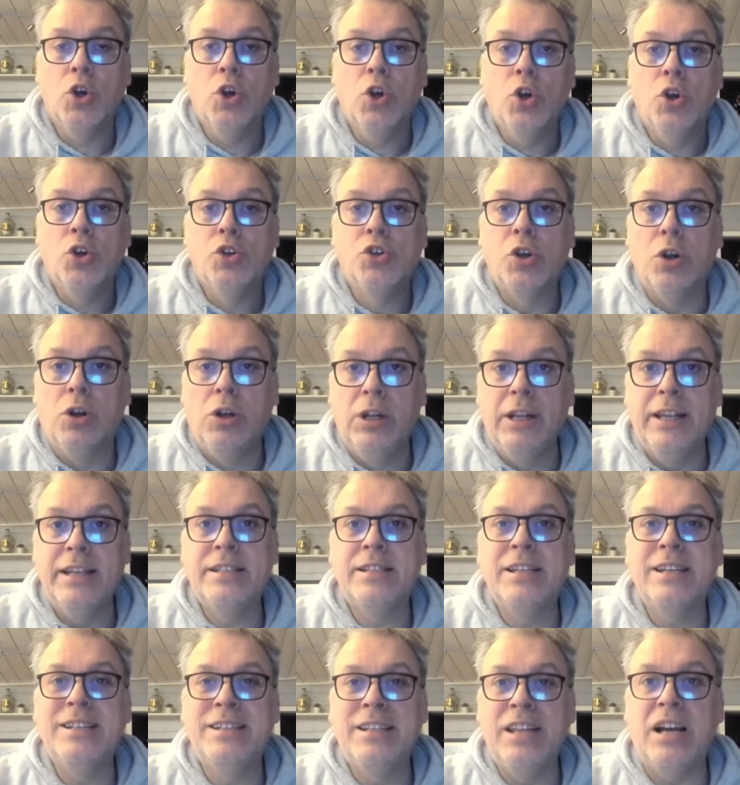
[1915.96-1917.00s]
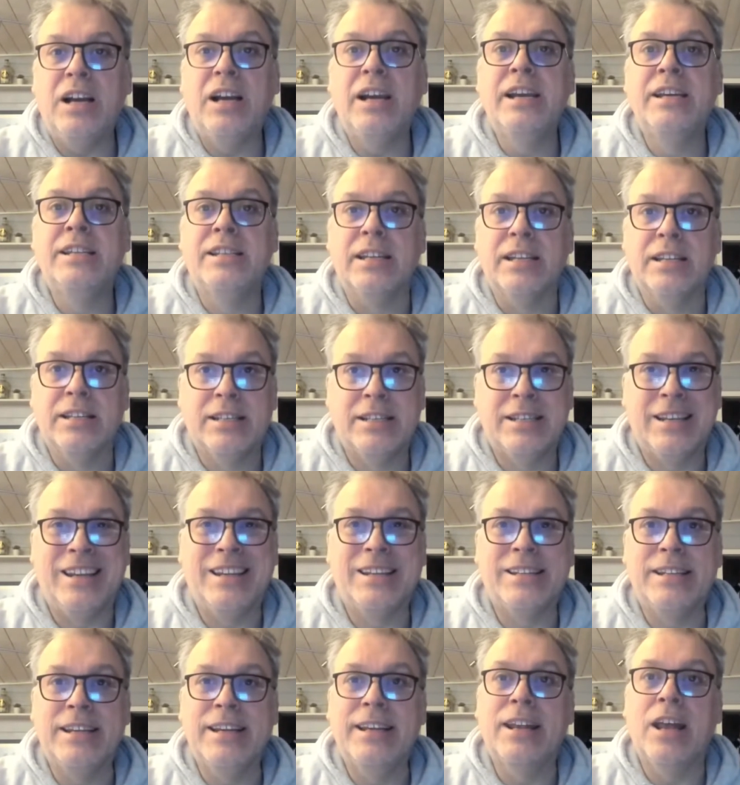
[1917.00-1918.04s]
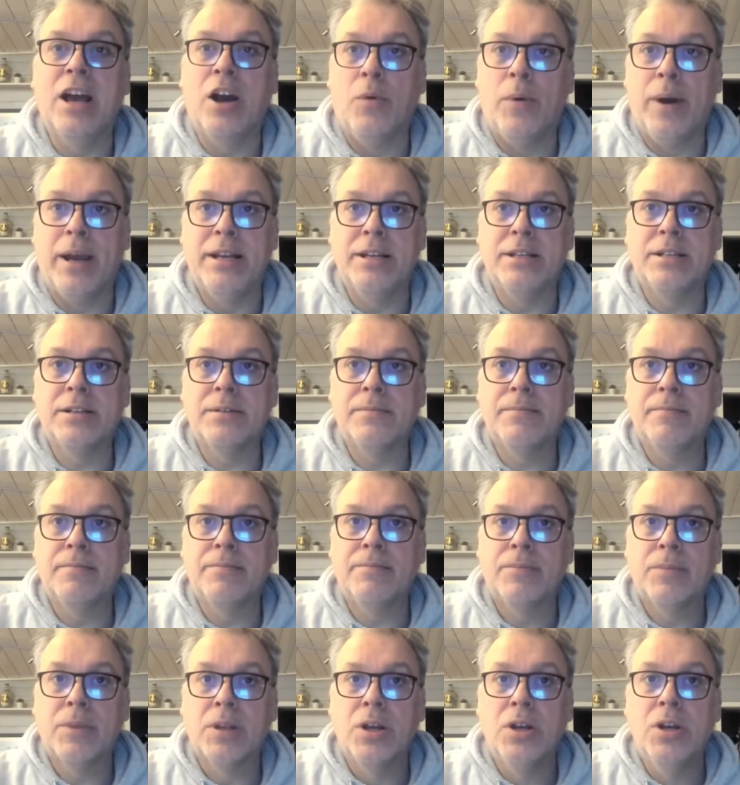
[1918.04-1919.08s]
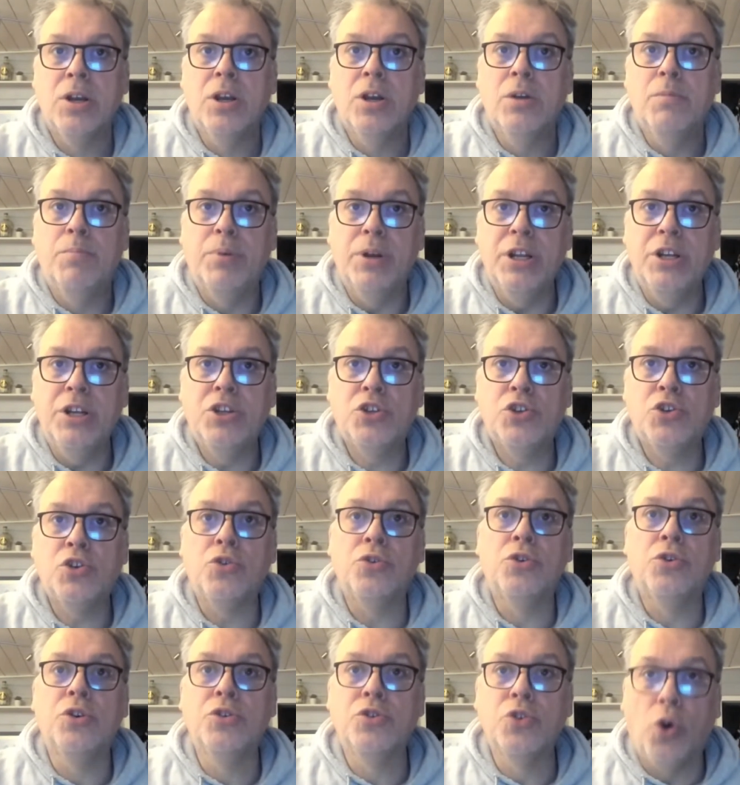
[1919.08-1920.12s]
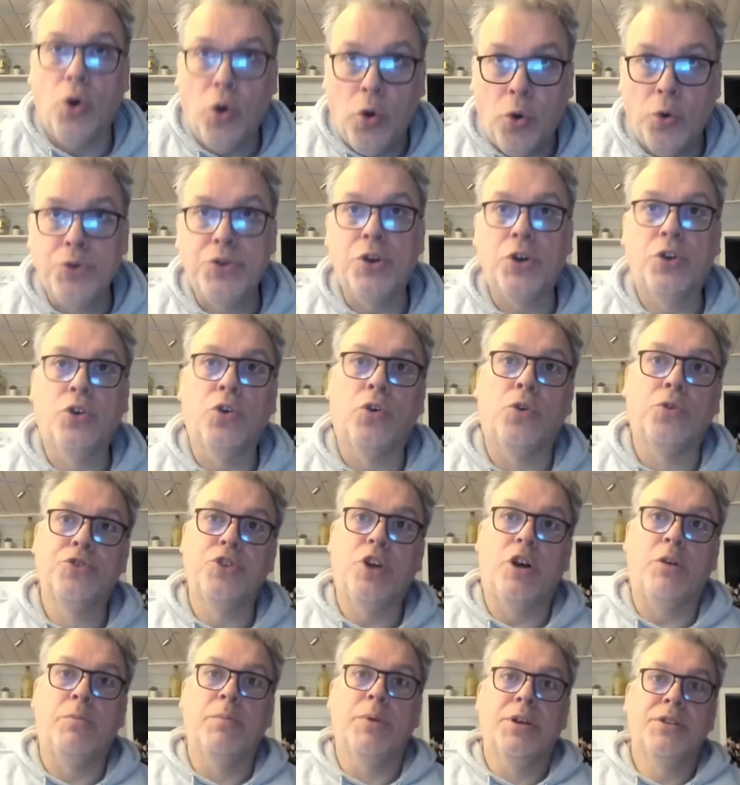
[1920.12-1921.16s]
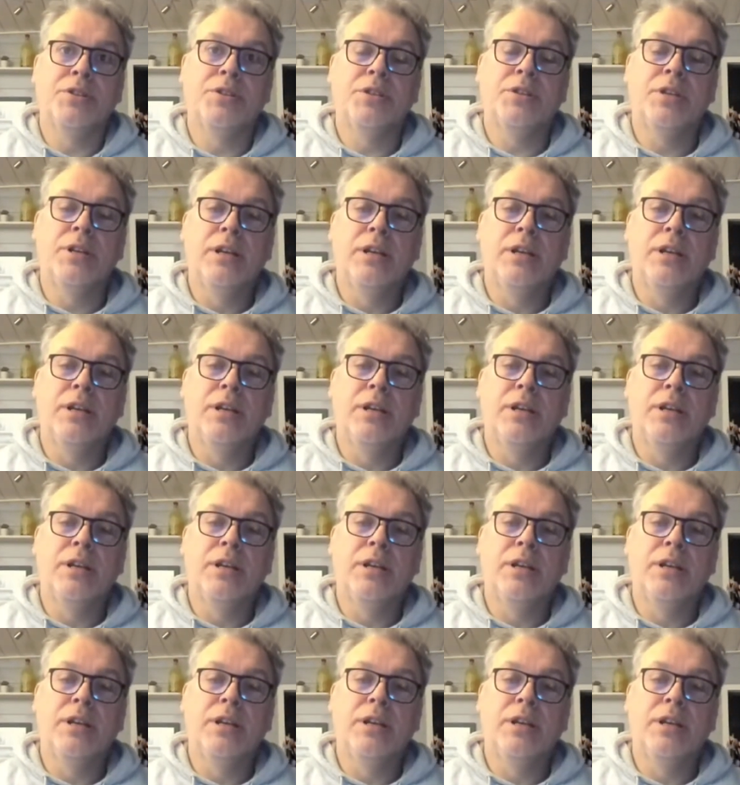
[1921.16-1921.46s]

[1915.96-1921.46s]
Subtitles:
So Lister dies in 1608, but his son, who's also called Thomas,